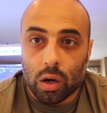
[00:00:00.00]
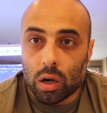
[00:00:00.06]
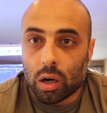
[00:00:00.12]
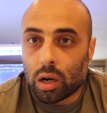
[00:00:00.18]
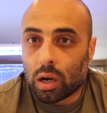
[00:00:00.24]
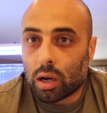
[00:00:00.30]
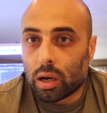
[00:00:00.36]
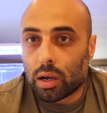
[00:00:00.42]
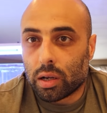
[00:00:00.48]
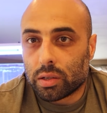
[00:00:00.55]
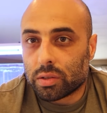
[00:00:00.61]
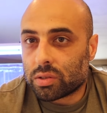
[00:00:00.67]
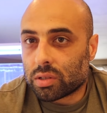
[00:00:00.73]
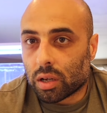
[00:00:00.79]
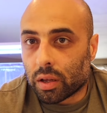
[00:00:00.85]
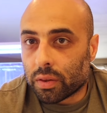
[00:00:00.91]

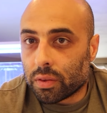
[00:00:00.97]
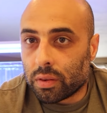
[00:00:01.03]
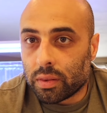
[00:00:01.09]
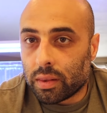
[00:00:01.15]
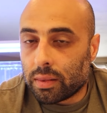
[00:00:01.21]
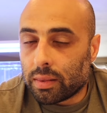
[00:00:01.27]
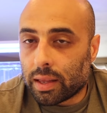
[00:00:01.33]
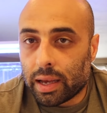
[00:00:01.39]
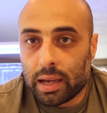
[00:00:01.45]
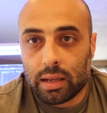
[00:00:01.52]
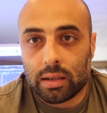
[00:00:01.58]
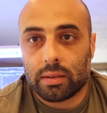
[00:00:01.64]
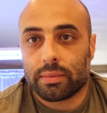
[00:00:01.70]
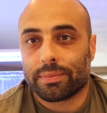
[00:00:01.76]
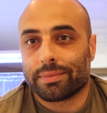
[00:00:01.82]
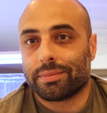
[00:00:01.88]
So other than
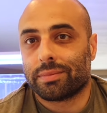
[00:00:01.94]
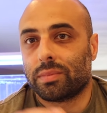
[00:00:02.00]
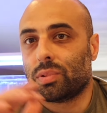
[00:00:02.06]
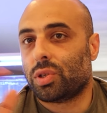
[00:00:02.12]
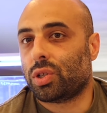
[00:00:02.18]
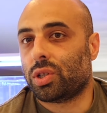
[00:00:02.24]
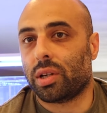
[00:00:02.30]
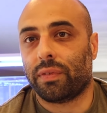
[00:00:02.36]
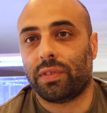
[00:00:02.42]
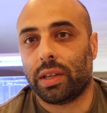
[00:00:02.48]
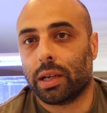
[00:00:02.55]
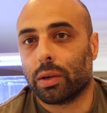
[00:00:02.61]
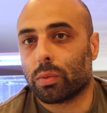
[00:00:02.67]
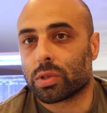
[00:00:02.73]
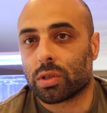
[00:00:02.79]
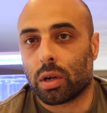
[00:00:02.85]
that,
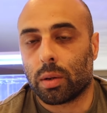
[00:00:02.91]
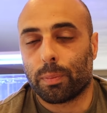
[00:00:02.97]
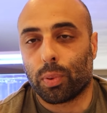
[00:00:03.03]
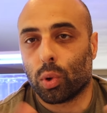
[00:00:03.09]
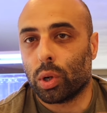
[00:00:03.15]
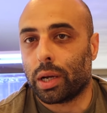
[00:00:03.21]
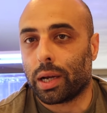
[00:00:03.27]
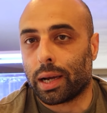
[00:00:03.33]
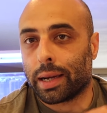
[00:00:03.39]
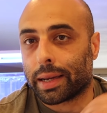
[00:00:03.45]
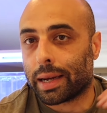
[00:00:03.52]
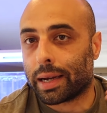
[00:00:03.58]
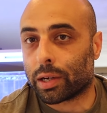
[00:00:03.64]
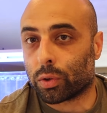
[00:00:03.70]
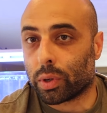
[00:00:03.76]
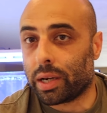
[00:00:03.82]
shifting was on point. I
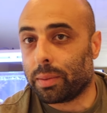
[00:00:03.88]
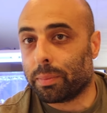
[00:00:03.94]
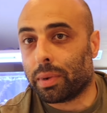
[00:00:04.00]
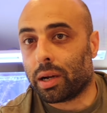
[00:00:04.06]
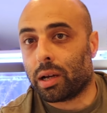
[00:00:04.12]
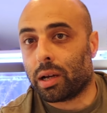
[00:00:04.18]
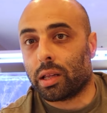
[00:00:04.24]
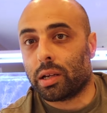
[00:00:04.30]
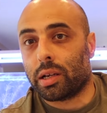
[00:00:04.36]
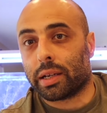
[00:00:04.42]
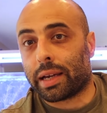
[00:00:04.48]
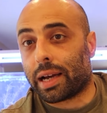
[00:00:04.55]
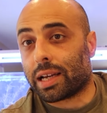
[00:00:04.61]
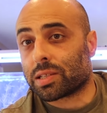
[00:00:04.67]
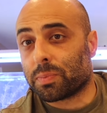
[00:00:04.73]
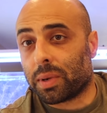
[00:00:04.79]
got great
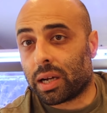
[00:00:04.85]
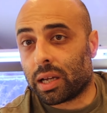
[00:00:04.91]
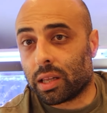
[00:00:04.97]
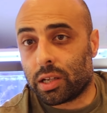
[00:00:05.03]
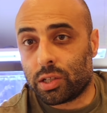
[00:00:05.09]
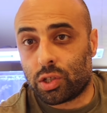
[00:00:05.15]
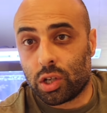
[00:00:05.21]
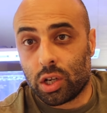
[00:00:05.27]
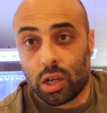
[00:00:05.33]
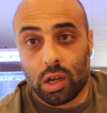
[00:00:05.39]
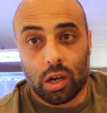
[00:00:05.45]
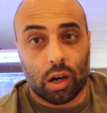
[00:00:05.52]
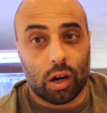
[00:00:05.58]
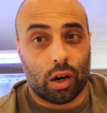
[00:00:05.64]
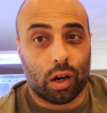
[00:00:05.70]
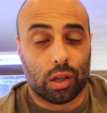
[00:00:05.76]
gas mileage
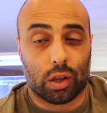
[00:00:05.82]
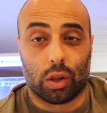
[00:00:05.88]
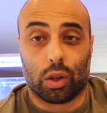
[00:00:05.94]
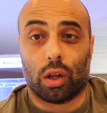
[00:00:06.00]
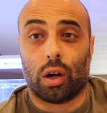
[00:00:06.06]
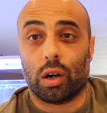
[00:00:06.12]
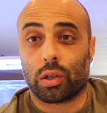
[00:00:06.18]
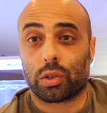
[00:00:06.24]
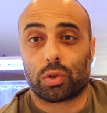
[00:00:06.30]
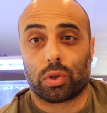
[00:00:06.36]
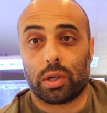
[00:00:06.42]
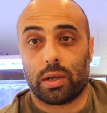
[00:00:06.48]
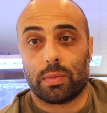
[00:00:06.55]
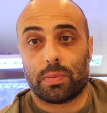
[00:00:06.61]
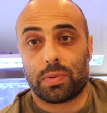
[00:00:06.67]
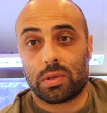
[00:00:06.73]
on long
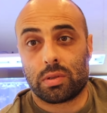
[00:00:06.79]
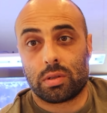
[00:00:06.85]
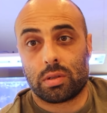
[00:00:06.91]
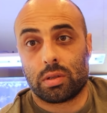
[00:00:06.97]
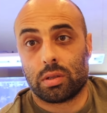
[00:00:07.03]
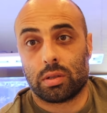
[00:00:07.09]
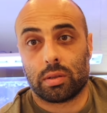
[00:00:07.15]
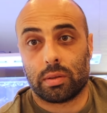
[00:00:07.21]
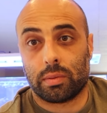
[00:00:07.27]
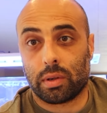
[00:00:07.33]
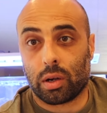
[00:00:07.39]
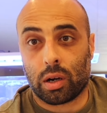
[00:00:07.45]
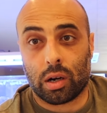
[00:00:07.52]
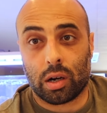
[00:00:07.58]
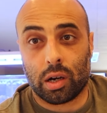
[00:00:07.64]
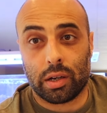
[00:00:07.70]
trips
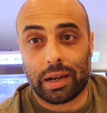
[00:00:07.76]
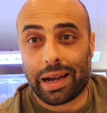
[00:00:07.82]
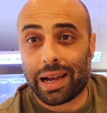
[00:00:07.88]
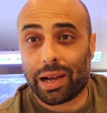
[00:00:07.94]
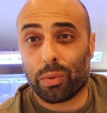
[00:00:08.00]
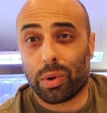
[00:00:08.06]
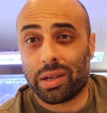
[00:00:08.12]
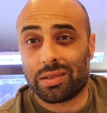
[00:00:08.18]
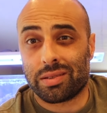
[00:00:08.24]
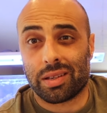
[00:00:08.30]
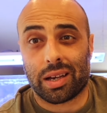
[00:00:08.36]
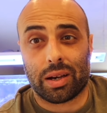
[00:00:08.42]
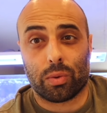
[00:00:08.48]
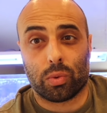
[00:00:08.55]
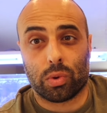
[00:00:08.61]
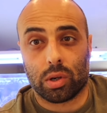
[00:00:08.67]
on highways
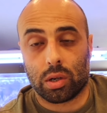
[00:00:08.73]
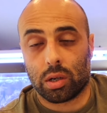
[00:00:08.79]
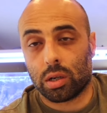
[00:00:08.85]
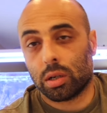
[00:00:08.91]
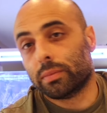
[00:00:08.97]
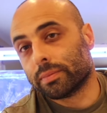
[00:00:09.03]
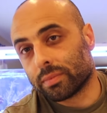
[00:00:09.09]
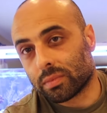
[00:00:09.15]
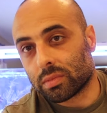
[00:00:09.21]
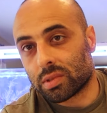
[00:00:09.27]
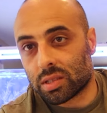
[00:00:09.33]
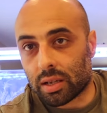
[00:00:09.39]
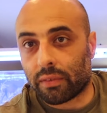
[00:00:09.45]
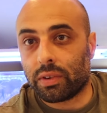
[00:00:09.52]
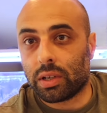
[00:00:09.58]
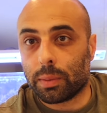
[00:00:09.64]
that were
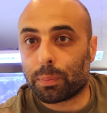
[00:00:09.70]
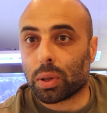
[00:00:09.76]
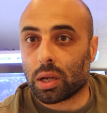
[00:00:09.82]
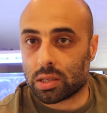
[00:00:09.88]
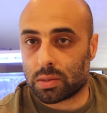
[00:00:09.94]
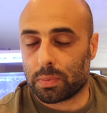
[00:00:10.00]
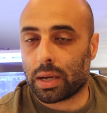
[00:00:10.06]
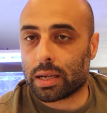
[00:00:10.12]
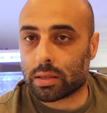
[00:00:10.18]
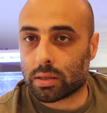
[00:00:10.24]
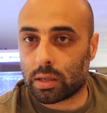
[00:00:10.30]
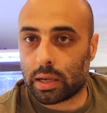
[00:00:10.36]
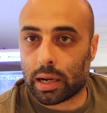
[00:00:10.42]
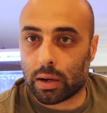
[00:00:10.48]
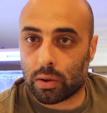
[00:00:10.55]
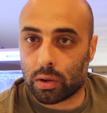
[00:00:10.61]
70 plus miles
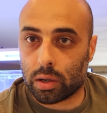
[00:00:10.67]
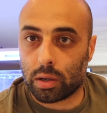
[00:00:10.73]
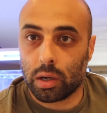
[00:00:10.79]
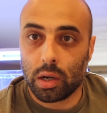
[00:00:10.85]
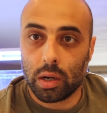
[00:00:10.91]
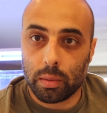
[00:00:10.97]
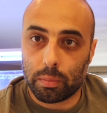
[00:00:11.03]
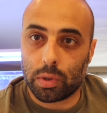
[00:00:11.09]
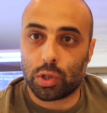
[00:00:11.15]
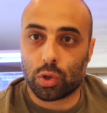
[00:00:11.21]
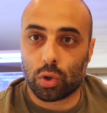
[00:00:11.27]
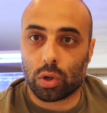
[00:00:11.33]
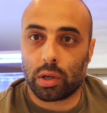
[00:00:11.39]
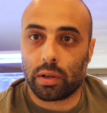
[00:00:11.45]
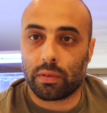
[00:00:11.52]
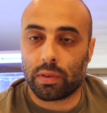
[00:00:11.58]
an hour
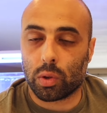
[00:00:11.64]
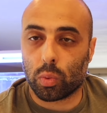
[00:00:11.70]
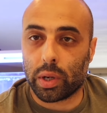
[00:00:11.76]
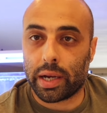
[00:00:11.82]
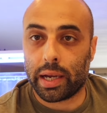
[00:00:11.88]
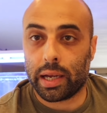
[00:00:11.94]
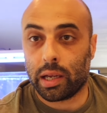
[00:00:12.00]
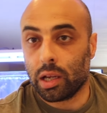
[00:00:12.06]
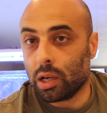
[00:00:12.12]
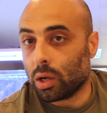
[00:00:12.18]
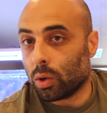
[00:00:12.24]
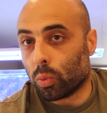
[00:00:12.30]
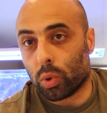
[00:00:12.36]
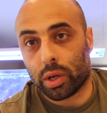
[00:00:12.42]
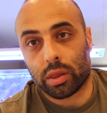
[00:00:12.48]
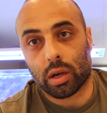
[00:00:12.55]
majority of the way
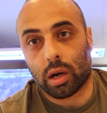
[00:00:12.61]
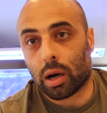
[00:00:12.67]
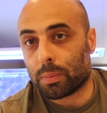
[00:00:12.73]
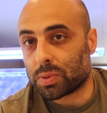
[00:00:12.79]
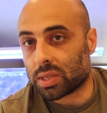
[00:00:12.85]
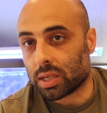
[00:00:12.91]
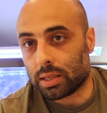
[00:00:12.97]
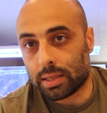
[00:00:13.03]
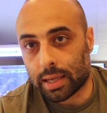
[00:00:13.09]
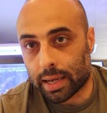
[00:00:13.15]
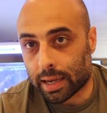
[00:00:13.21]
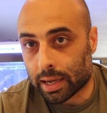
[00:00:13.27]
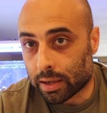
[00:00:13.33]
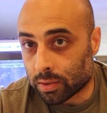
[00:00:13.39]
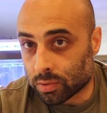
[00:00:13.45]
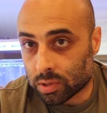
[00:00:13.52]
with ups and
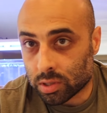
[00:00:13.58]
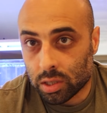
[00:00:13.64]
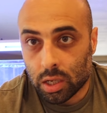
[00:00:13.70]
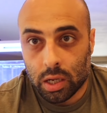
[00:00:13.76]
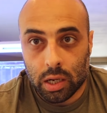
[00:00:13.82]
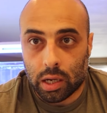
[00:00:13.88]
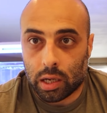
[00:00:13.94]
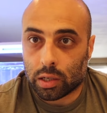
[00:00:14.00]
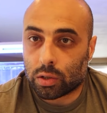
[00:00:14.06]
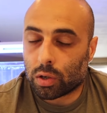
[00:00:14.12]
downs and